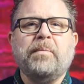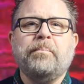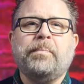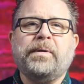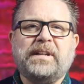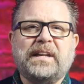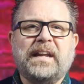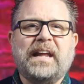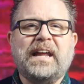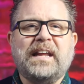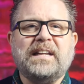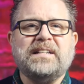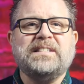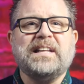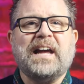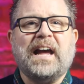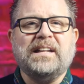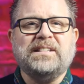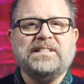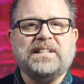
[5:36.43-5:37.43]
But it is
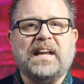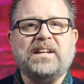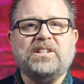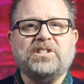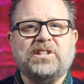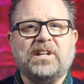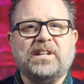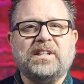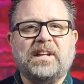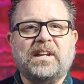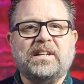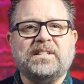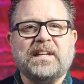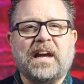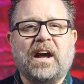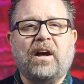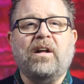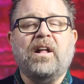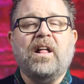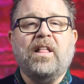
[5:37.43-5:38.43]
that attention to
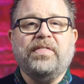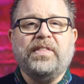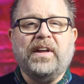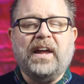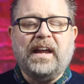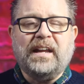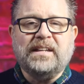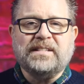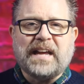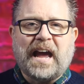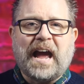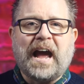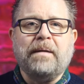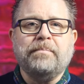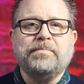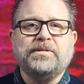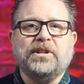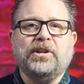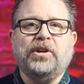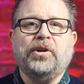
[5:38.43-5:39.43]
detail that is
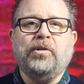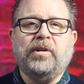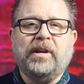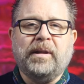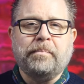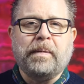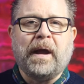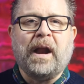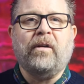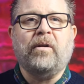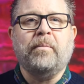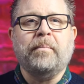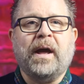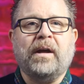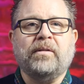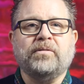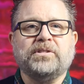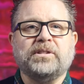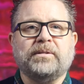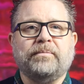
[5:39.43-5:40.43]
absolutely
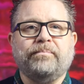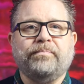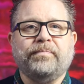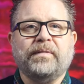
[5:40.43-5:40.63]
paramount.